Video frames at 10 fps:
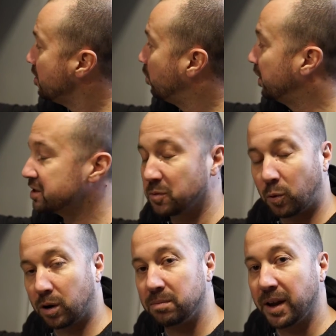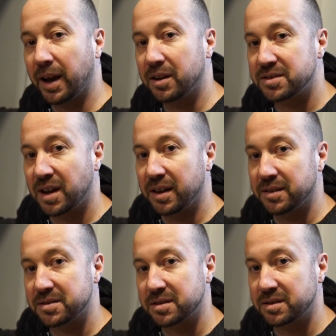When it's a warm day outside and
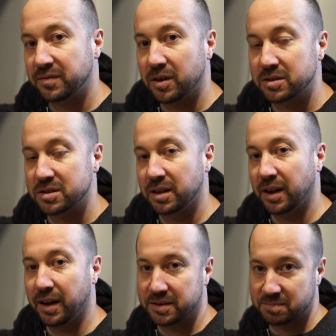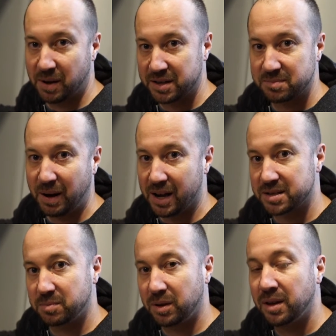this thing's functioning at its best
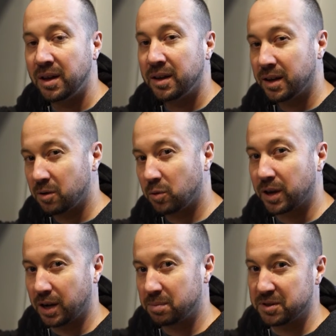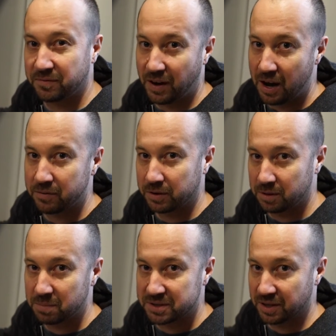possible, it will get up to
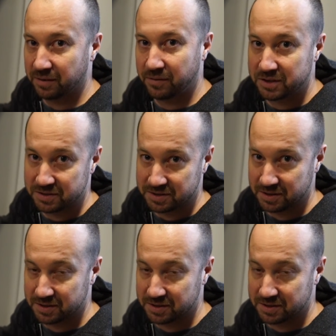500% efficiency.